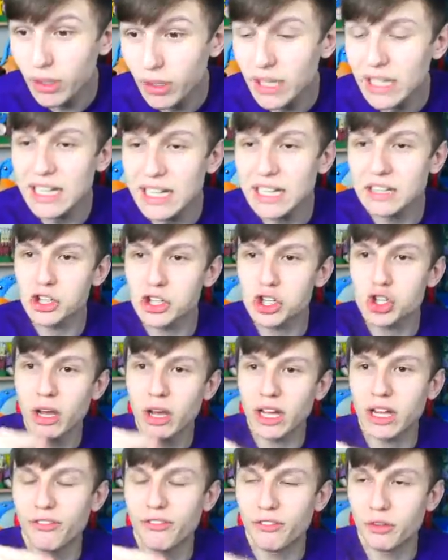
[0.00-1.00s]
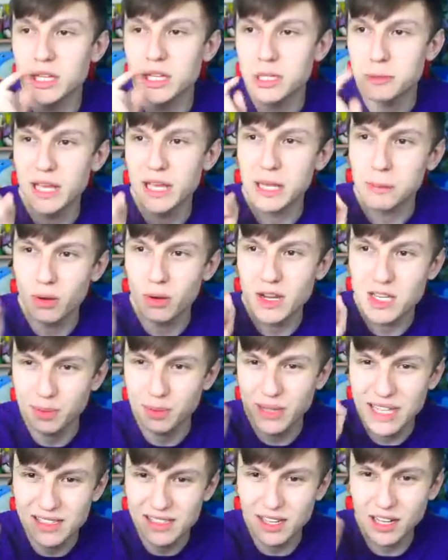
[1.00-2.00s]
really need a striker from this pick, boys.
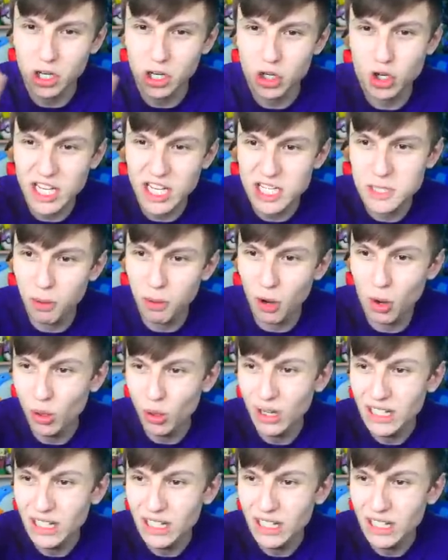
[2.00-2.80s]
Please, like a Crespo.